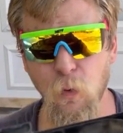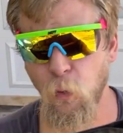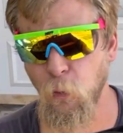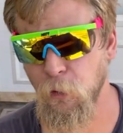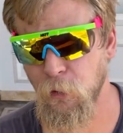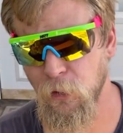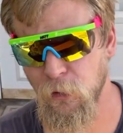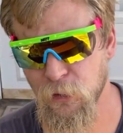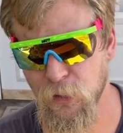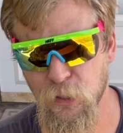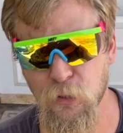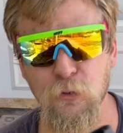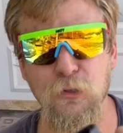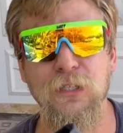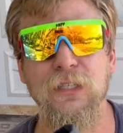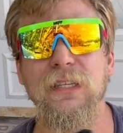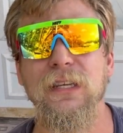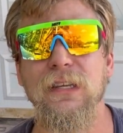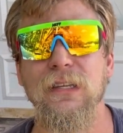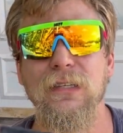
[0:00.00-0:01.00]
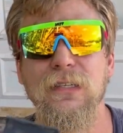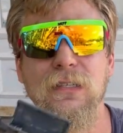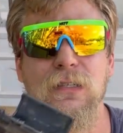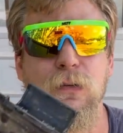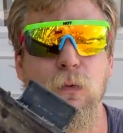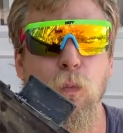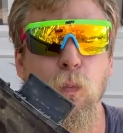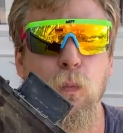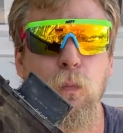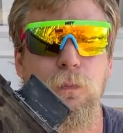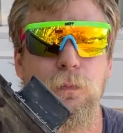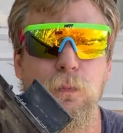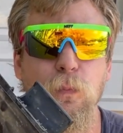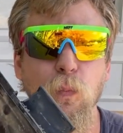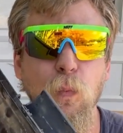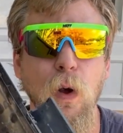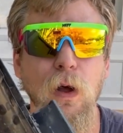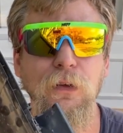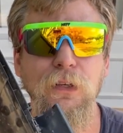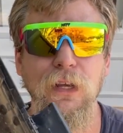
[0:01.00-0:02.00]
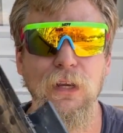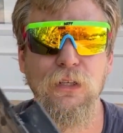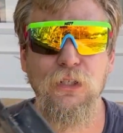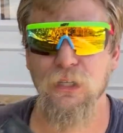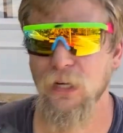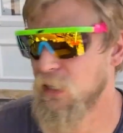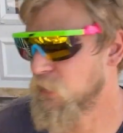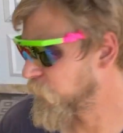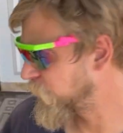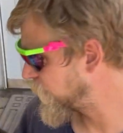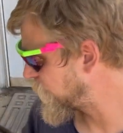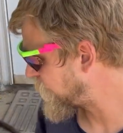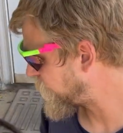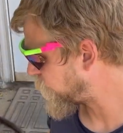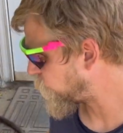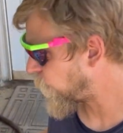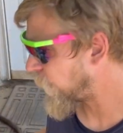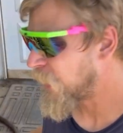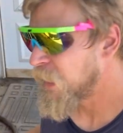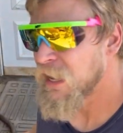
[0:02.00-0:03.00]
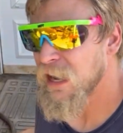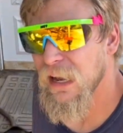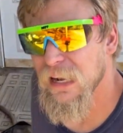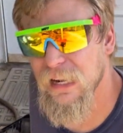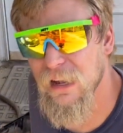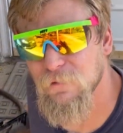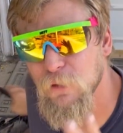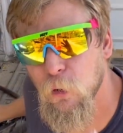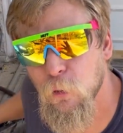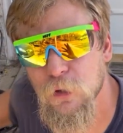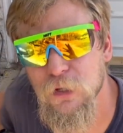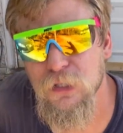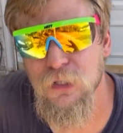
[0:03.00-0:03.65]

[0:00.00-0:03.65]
or use this walnut shell in a different way. And I've always